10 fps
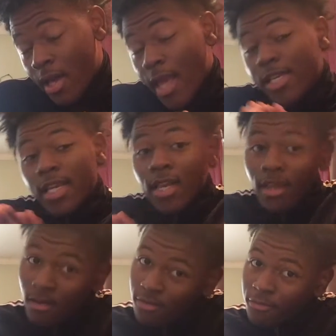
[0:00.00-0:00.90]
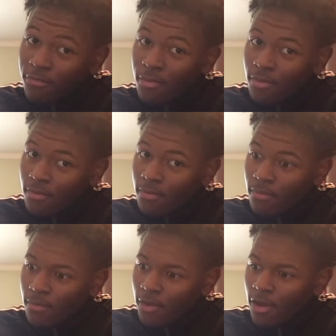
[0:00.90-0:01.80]
That shit killed him.
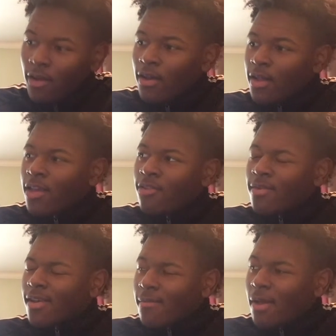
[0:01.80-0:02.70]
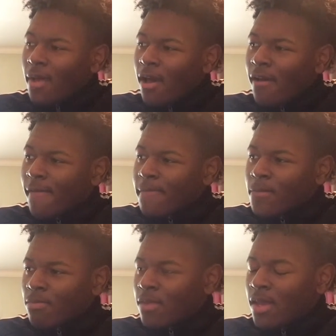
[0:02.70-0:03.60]
Go Gohan killed him with Kamehameha.
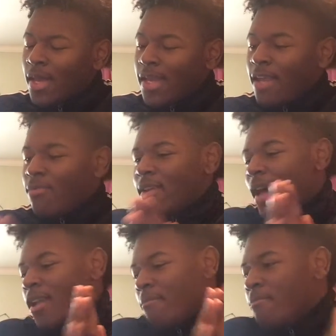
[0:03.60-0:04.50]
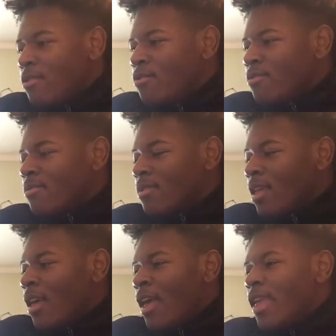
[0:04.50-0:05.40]
Then when he got the Boo,
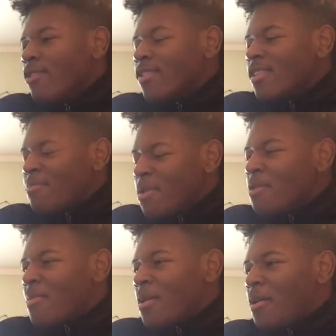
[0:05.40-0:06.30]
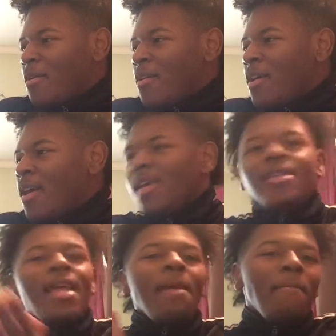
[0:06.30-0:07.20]
he used the Spirit Bomb.
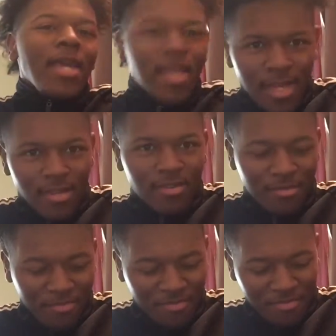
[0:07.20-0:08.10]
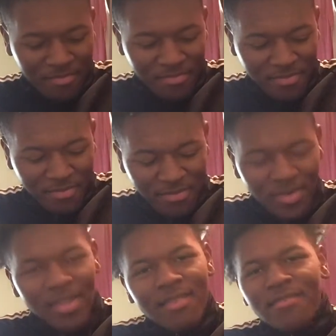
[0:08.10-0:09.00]
And that bit killed him.
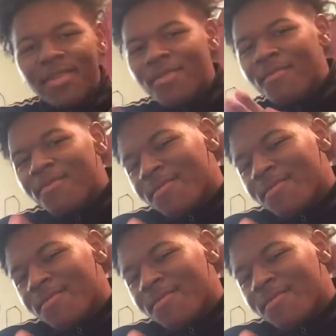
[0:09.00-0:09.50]
What, what the